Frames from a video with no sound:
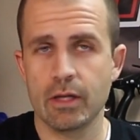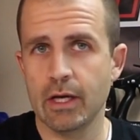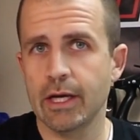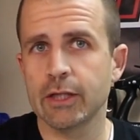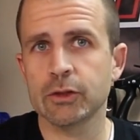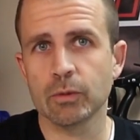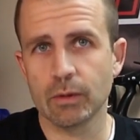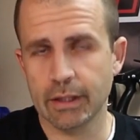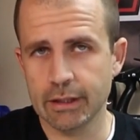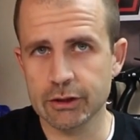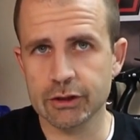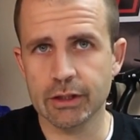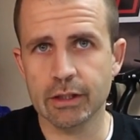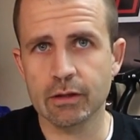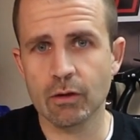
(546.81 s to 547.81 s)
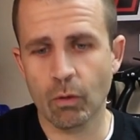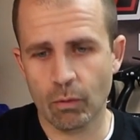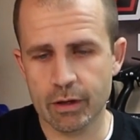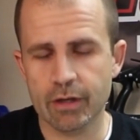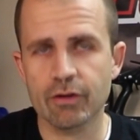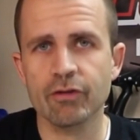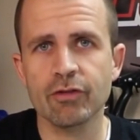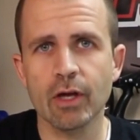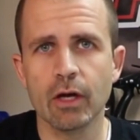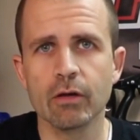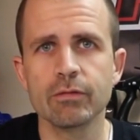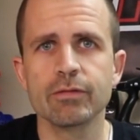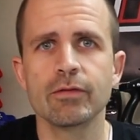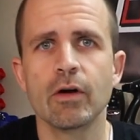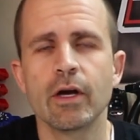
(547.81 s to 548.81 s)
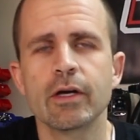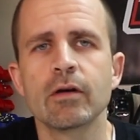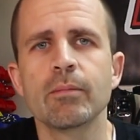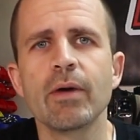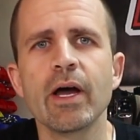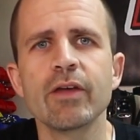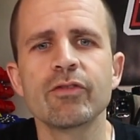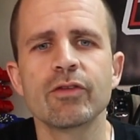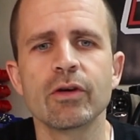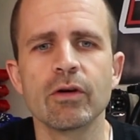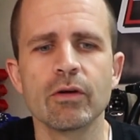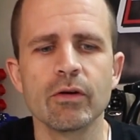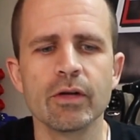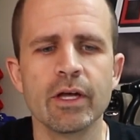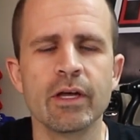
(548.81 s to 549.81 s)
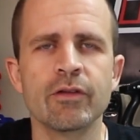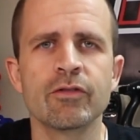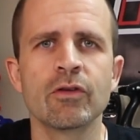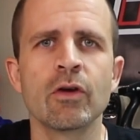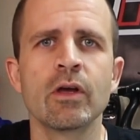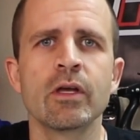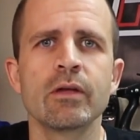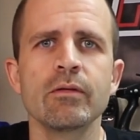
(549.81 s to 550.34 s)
the actual engine, or yourself on your bicycle, is